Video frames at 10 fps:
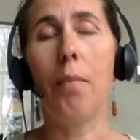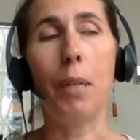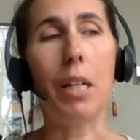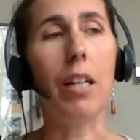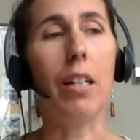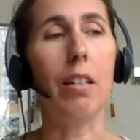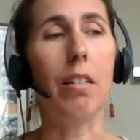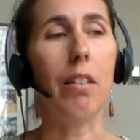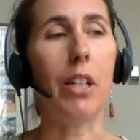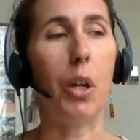But
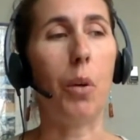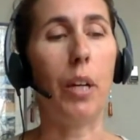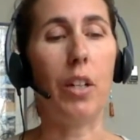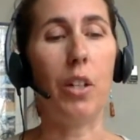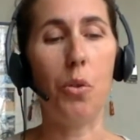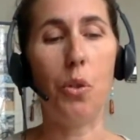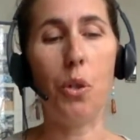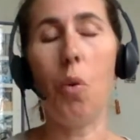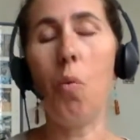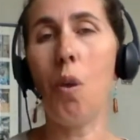you
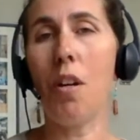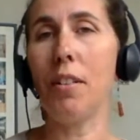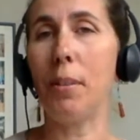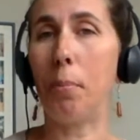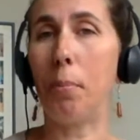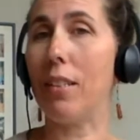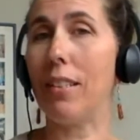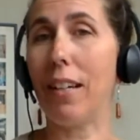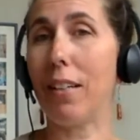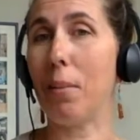don't want to suppress
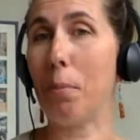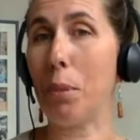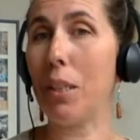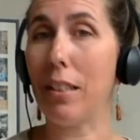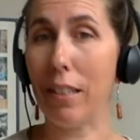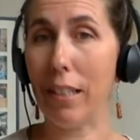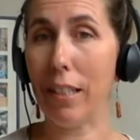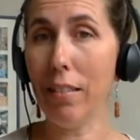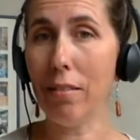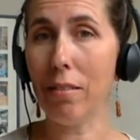that
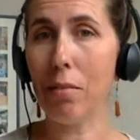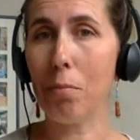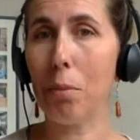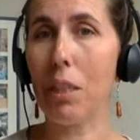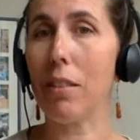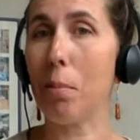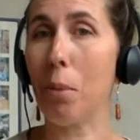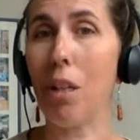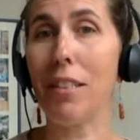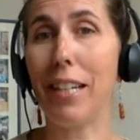completely, because the
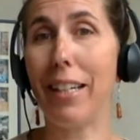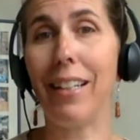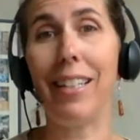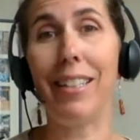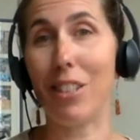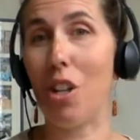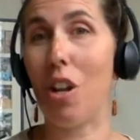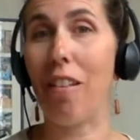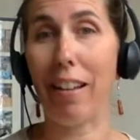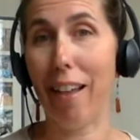prostate gland does
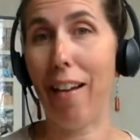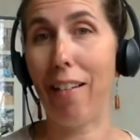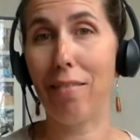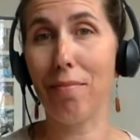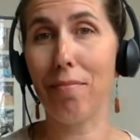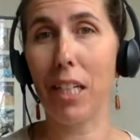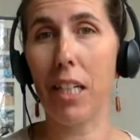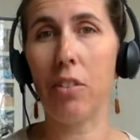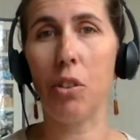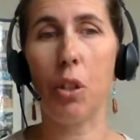not like that.
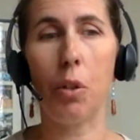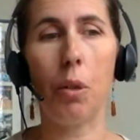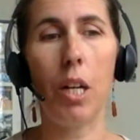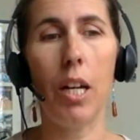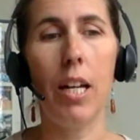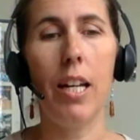And so